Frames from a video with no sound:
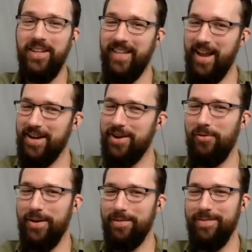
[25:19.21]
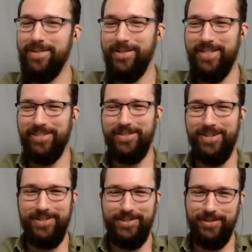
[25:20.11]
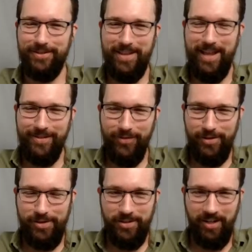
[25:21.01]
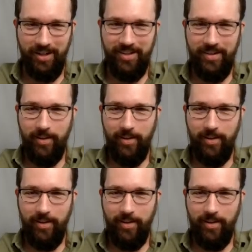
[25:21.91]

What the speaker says: what a business owner goes through, that's for sure.